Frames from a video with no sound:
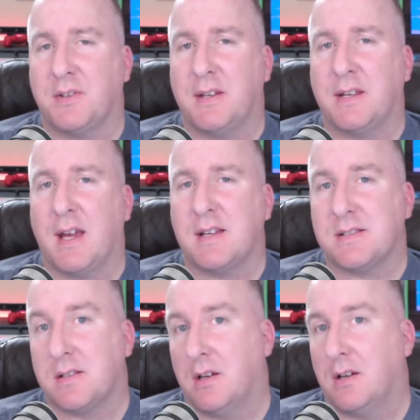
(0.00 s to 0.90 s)
then,
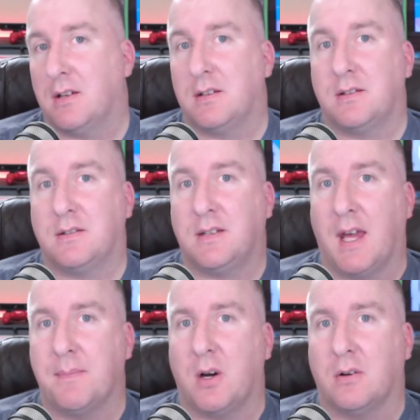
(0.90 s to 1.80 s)
guys,
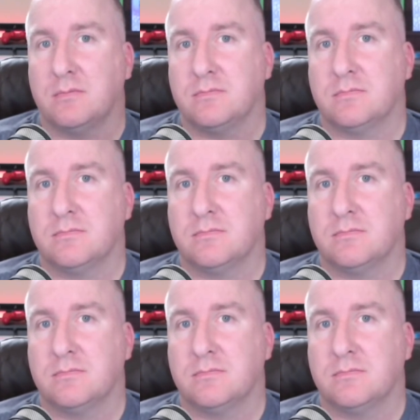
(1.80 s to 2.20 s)
game on.